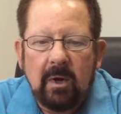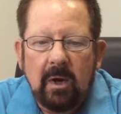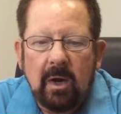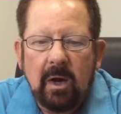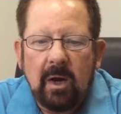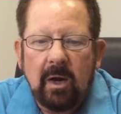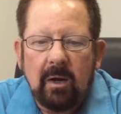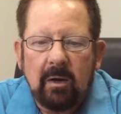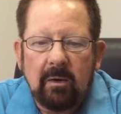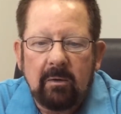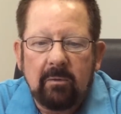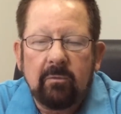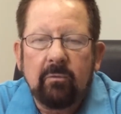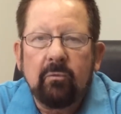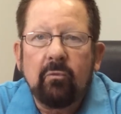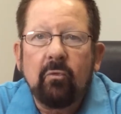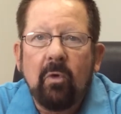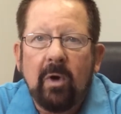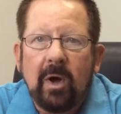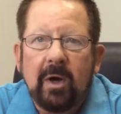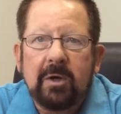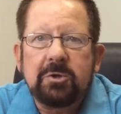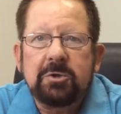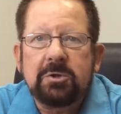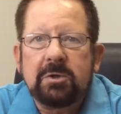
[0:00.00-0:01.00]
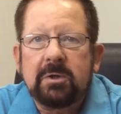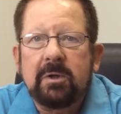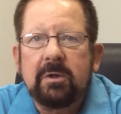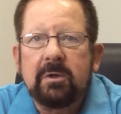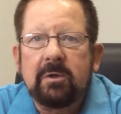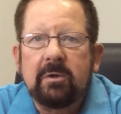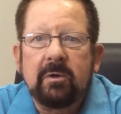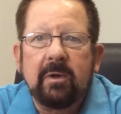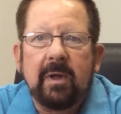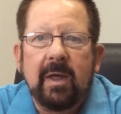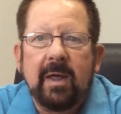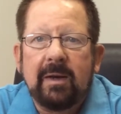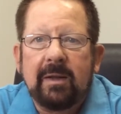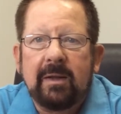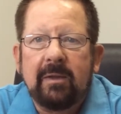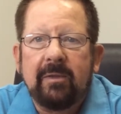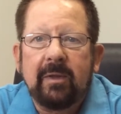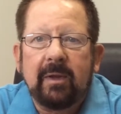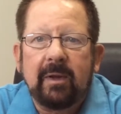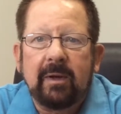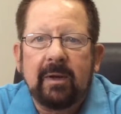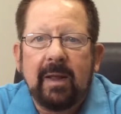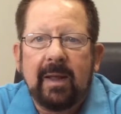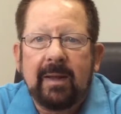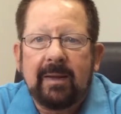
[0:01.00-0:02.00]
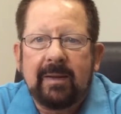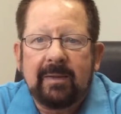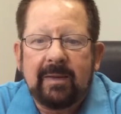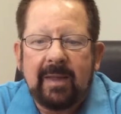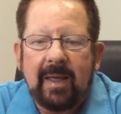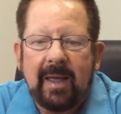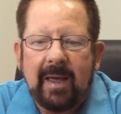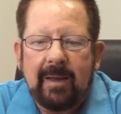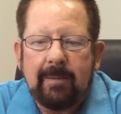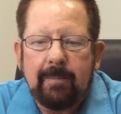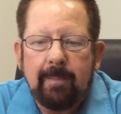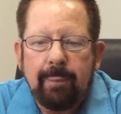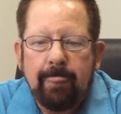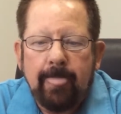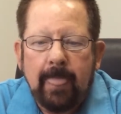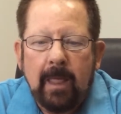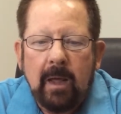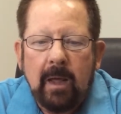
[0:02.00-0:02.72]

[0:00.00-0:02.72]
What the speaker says: rushed into anything like that.